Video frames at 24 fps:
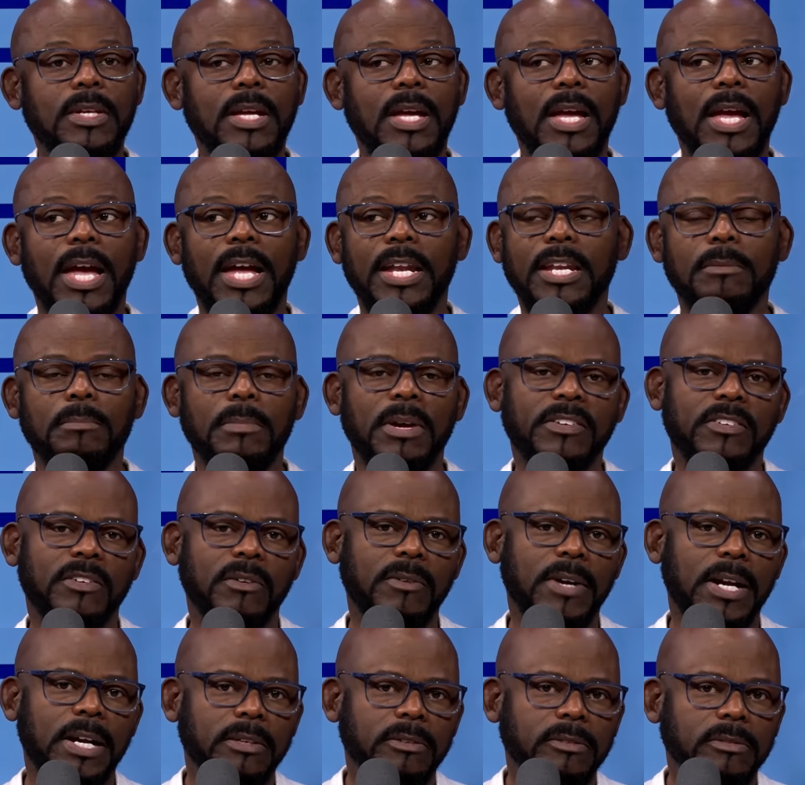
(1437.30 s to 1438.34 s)
and he mess
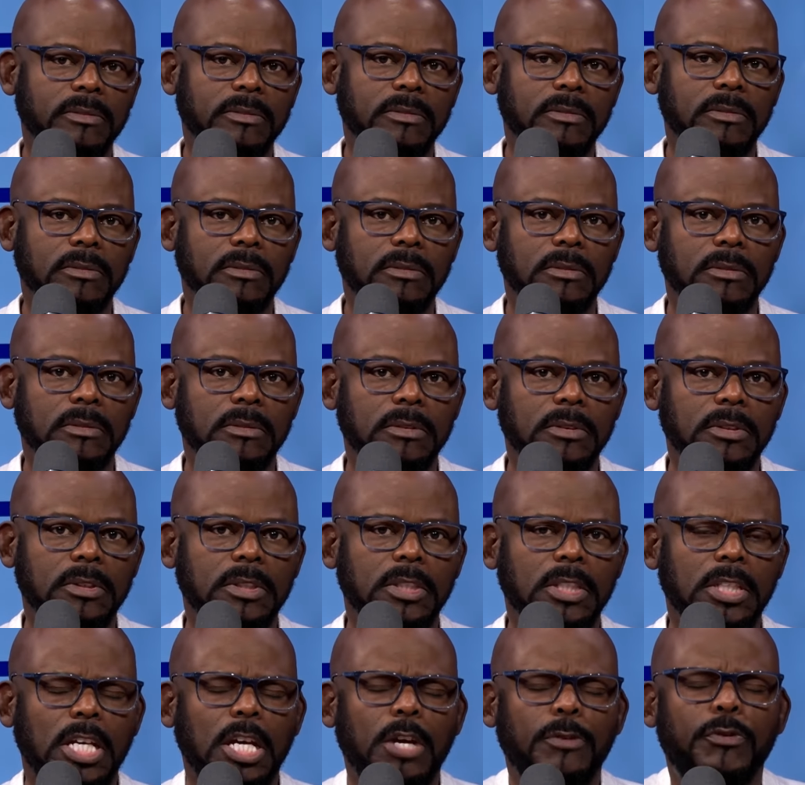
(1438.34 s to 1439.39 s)
around.
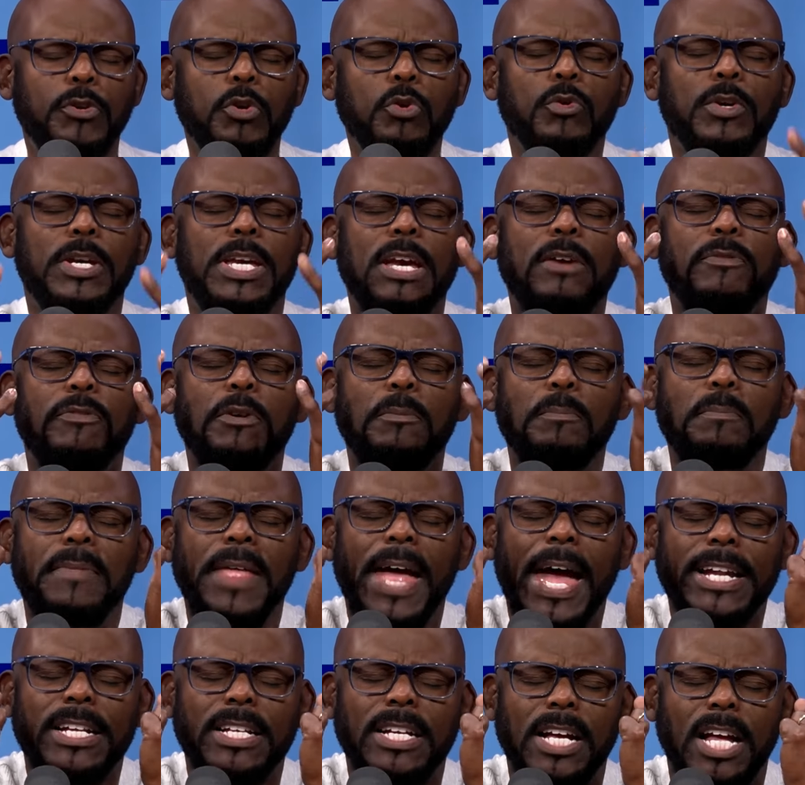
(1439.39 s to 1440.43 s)
Yeah. If you give him
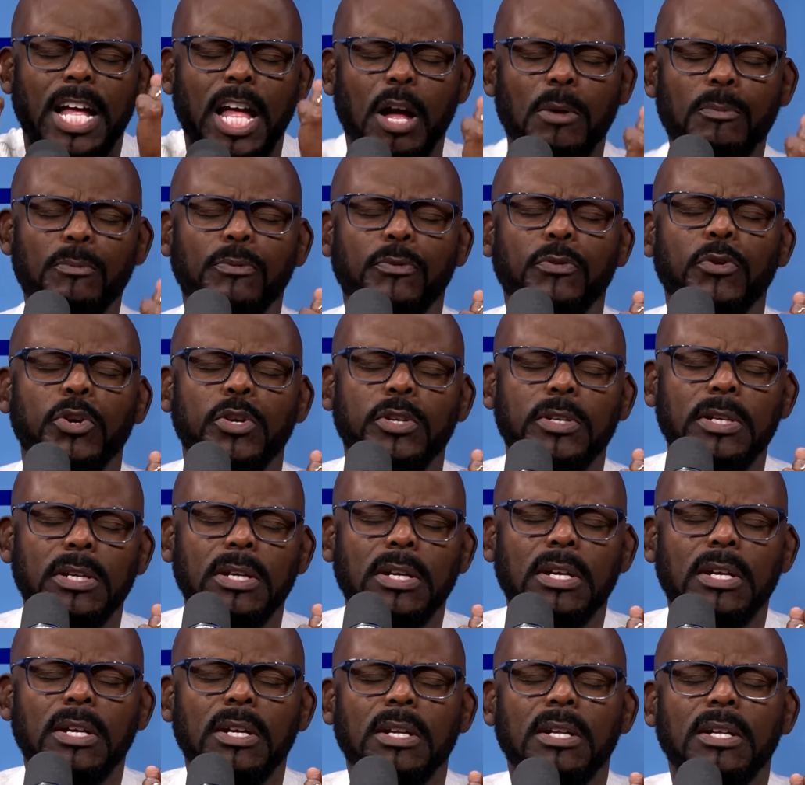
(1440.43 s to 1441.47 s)
that comfort.
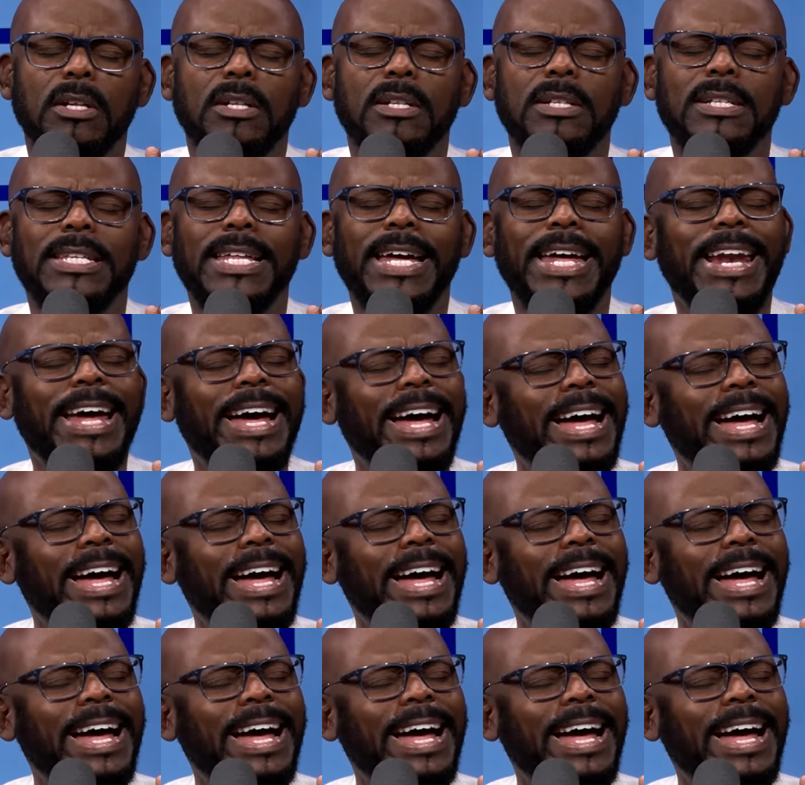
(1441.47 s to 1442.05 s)
Yeah, that no,